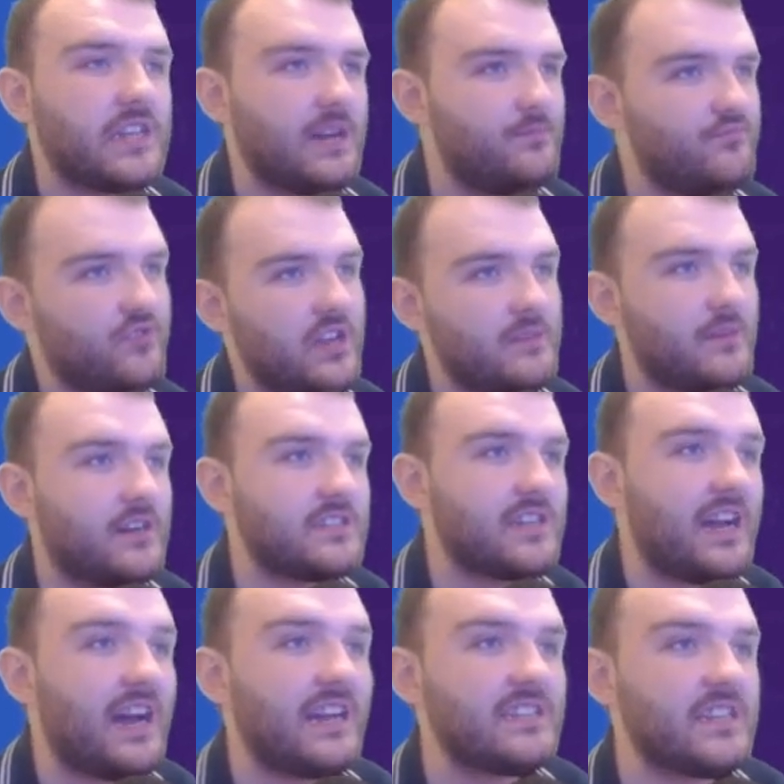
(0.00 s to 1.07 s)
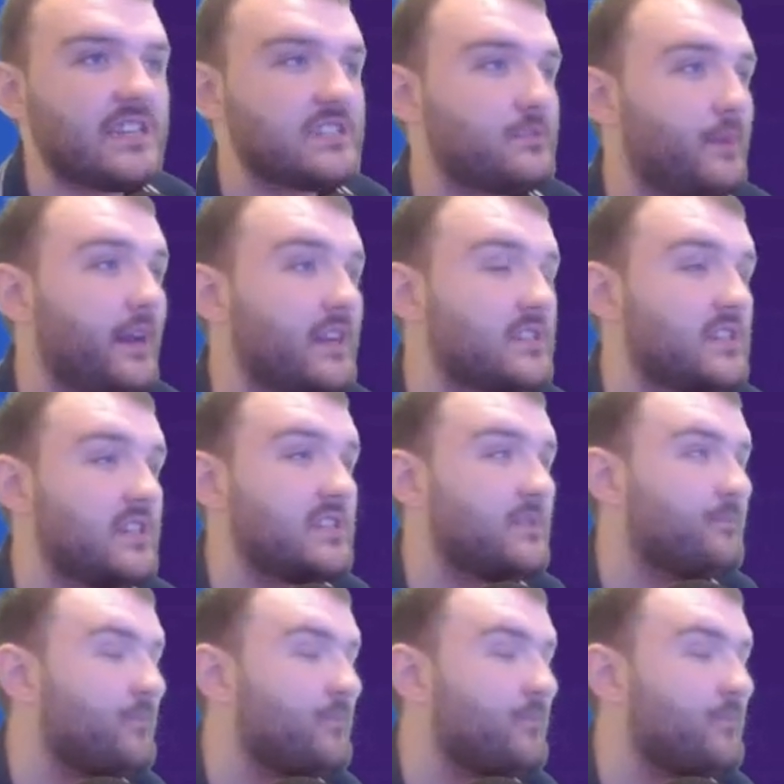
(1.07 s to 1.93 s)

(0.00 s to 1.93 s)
and pretty much as expected.